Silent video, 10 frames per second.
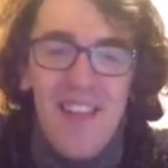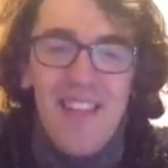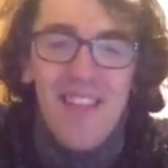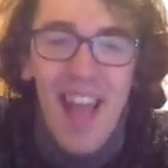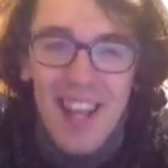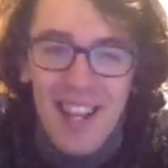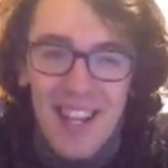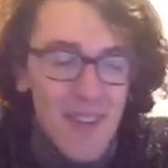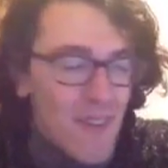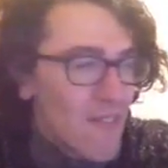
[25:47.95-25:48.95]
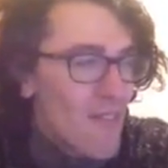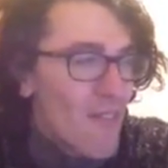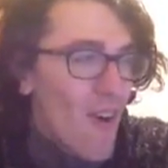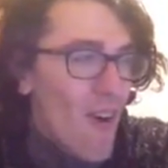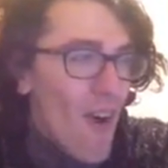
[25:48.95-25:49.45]
Thank you
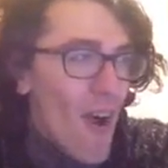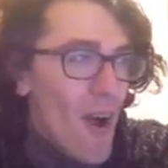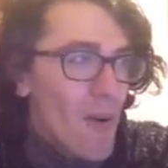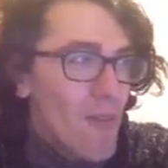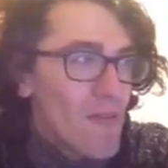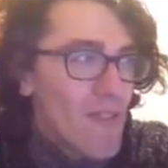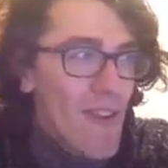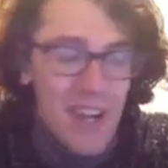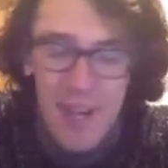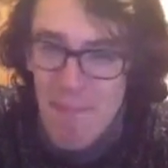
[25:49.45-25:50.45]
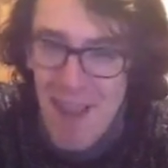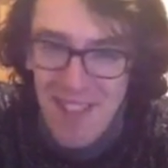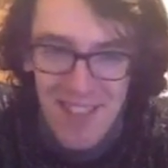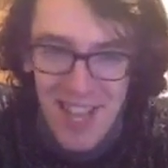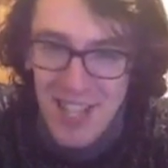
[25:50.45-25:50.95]
for
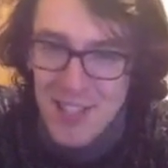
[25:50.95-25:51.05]
recommending